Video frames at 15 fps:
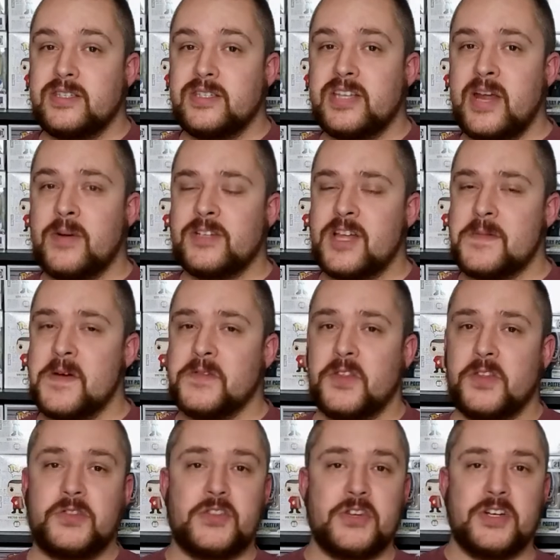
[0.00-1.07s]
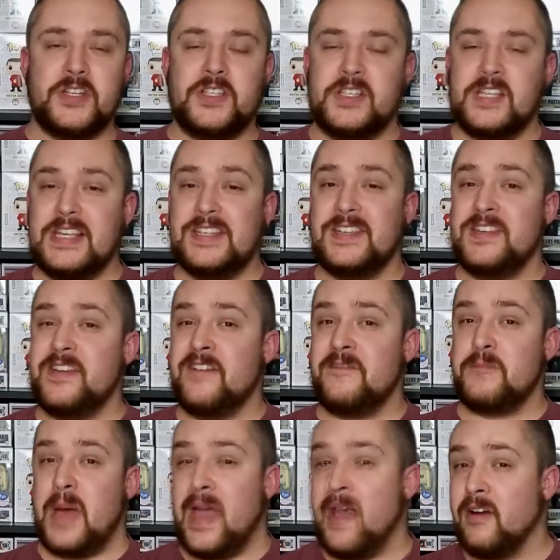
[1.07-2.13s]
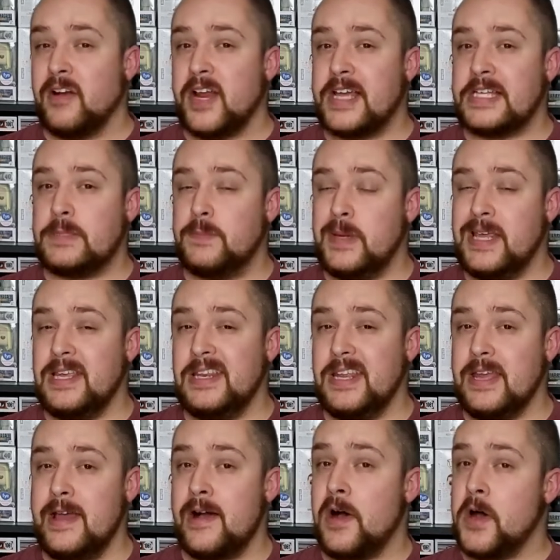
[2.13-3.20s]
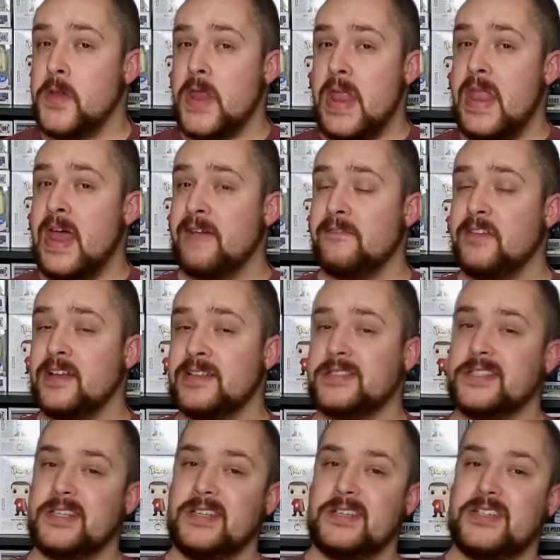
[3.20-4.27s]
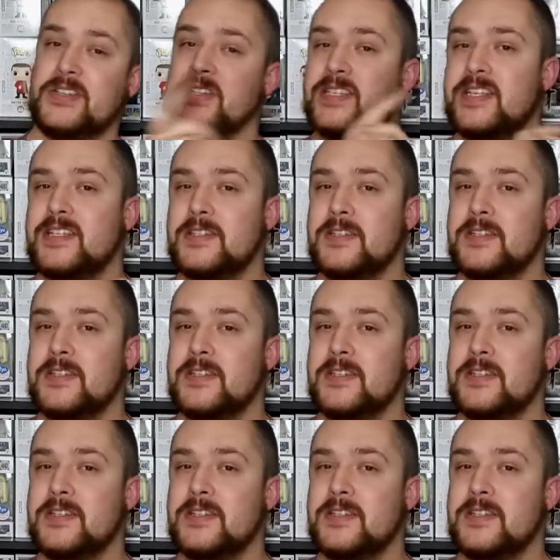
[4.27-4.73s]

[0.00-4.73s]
Today we're talking about the third season of Paradise PD on Netflix, so let's get